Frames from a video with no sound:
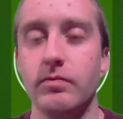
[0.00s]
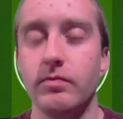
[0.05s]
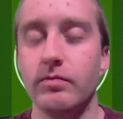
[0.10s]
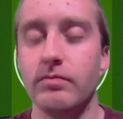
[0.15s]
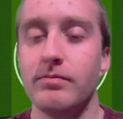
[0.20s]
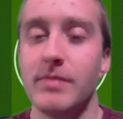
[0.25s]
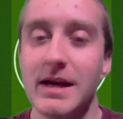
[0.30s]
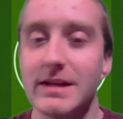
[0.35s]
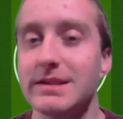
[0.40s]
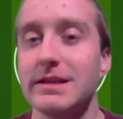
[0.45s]

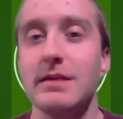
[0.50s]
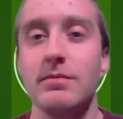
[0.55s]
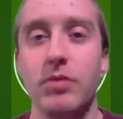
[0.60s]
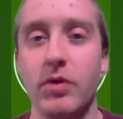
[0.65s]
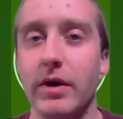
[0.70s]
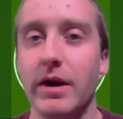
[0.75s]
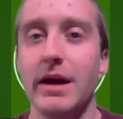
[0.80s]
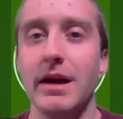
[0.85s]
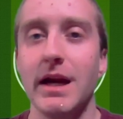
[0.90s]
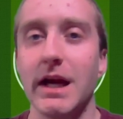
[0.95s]
Messi
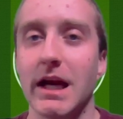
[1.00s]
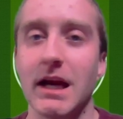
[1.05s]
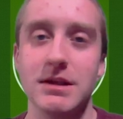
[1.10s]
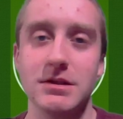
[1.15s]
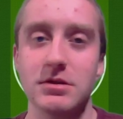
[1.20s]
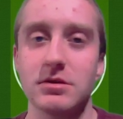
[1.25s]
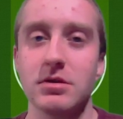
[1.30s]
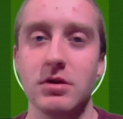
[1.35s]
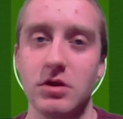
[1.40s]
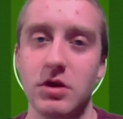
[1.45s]
playing
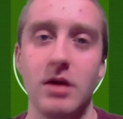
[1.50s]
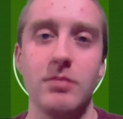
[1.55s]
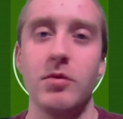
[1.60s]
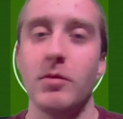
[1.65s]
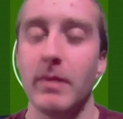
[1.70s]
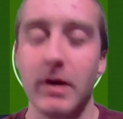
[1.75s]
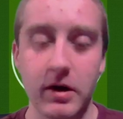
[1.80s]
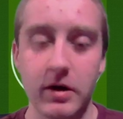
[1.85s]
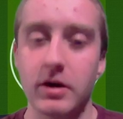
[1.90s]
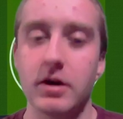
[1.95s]
against Club
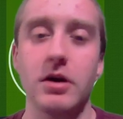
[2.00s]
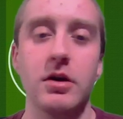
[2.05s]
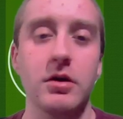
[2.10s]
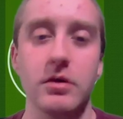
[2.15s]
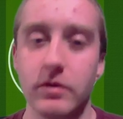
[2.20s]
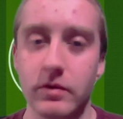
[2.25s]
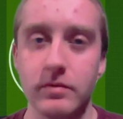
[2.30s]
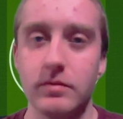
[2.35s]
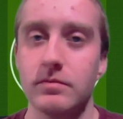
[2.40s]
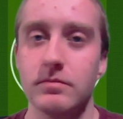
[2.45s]
America
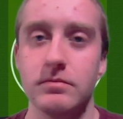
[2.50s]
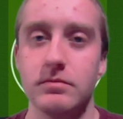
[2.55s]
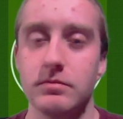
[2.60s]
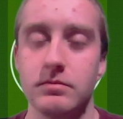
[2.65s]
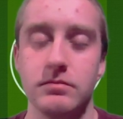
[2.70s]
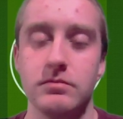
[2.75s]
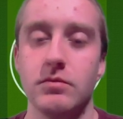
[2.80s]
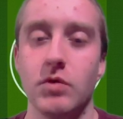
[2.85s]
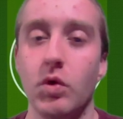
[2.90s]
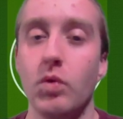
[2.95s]
or
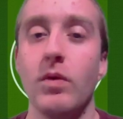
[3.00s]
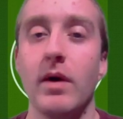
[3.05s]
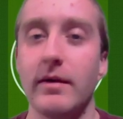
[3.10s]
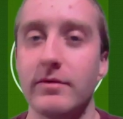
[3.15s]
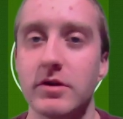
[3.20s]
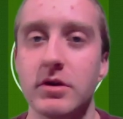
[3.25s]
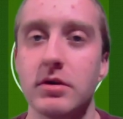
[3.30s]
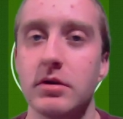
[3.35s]
whoever.